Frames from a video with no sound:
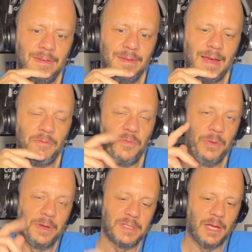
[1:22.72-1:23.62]
Have a
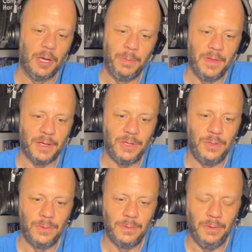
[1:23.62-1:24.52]
feeling it's not going to be that
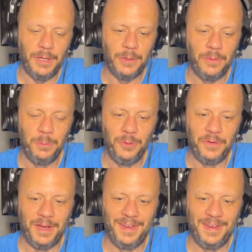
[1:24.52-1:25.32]
cute later in the movie.